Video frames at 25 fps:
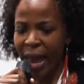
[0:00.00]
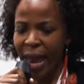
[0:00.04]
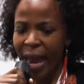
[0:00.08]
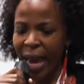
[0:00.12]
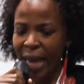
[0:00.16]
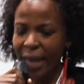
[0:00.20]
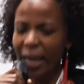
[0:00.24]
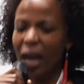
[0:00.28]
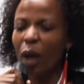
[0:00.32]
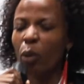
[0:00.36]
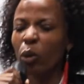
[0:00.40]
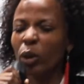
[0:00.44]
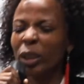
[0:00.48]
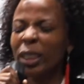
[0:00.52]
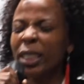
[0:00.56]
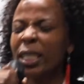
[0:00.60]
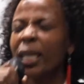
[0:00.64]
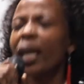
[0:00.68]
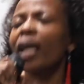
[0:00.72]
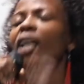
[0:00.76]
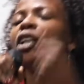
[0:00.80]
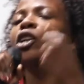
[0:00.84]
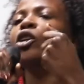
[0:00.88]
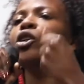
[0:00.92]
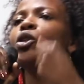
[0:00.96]
And I will
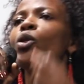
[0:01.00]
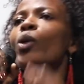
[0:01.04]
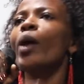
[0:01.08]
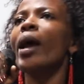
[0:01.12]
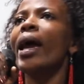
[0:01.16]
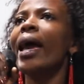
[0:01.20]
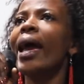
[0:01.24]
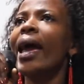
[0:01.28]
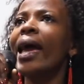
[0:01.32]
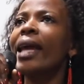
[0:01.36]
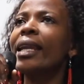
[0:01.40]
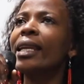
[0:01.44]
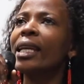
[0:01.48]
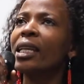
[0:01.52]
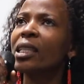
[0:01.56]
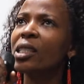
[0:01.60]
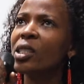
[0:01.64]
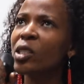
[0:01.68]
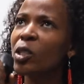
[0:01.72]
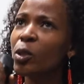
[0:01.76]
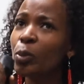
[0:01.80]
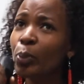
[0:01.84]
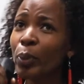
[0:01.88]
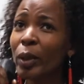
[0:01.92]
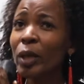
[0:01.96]
tell you an
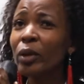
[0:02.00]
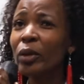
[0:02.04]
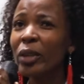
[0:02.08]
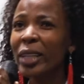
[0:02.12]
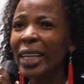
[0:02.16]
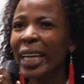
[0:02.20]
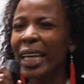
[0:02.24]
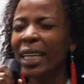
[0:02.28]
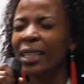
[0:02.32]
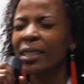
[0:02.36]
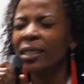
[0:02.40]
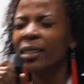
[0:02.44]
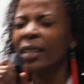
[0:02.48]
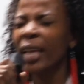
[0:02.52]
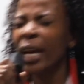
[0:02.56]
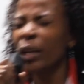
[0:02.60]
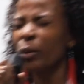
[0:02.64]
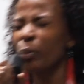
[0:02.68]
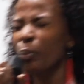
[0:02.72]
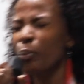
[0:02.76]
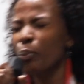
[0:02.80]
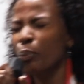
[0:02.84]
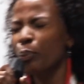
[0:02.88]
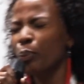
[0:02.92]
experience that